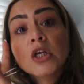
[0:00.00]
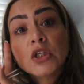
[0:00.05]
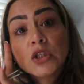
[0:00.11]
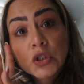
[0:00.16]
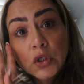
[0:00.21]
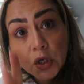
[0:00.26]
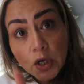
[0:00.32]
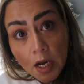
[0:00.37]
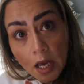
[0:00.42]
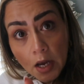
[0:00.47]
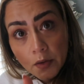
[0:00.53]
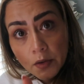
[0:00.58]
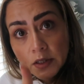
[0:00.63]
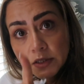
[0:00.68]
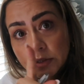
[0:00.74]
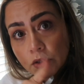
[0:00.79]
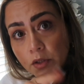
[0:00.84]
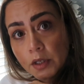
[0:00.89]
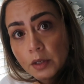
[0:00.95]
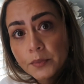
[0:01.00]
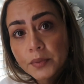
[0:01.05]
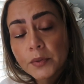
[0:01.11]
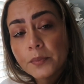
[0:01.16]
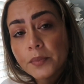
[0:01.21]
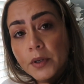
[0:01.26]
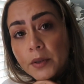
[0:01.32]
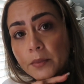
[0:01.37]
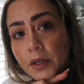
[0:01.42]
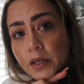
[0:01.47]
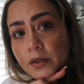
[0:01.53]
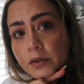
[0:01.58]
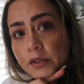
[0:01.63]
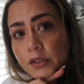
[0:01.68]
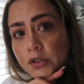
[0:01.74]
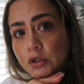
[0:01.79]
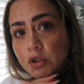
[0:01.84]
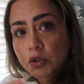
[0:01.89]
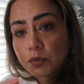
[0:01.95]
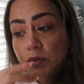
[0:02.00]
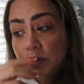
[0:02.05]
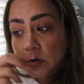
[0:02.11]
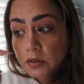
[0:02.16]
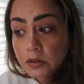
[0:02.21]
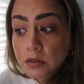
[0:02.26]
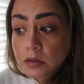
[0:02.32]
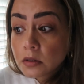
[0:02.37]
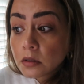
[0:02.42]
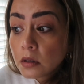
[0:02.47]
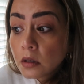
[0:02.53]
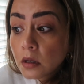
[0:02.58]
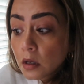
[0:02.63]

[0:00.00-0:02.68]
So now let's gonna prepare my green juice, because